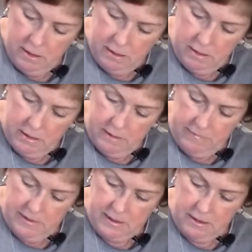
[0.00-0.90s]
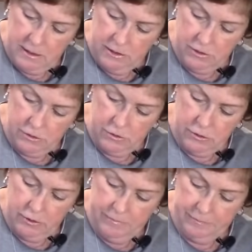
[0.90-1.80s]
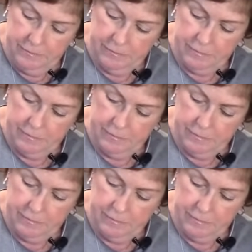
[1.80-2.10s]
Going to give this a little stir